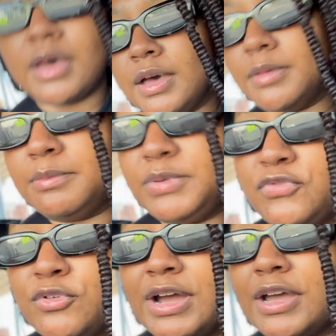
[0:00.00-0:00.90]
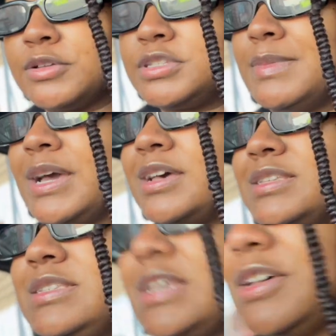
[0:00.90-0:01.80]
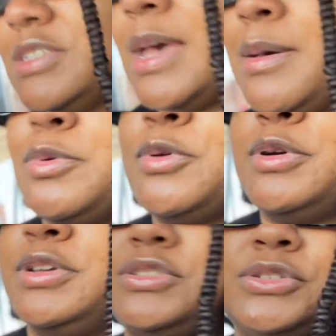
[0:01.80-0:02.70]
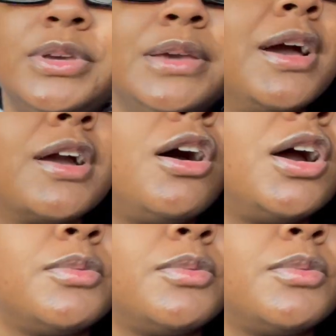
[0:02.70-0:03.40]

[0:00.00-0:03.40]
Um, before I go to my cousin's house, I'm going to get my car